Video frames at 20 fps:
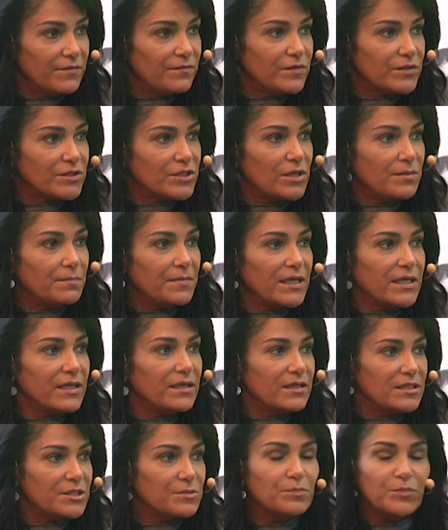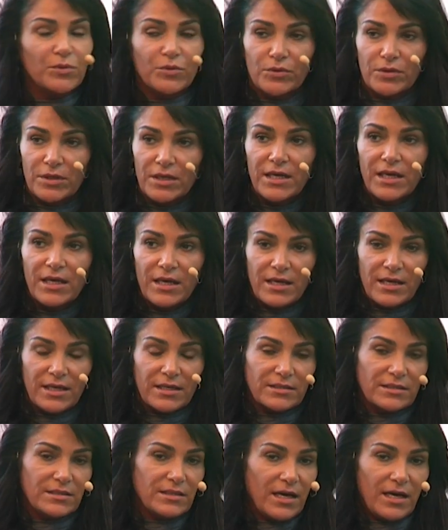for somebody as poor
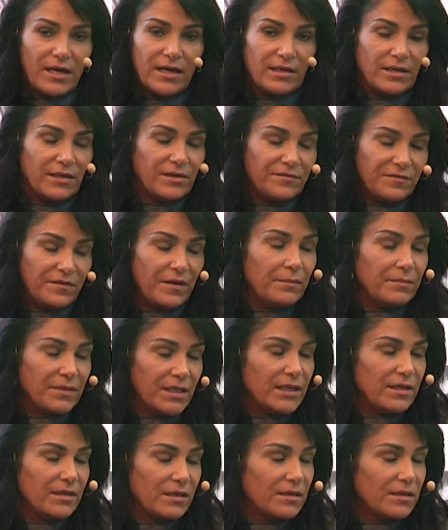as that and her family in